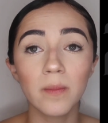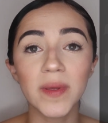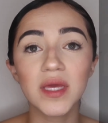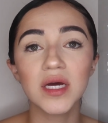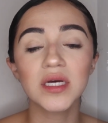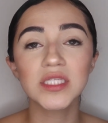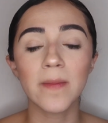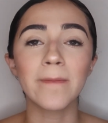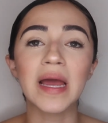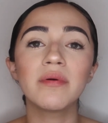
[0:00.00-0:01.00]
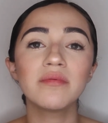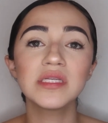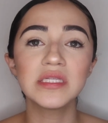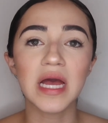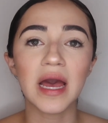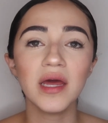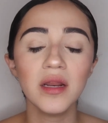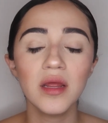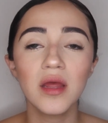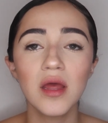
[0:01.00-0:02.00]
because my baby's dad
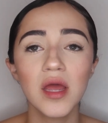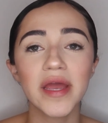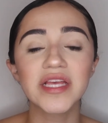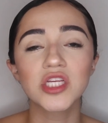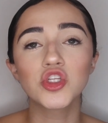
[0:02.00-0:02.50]
is a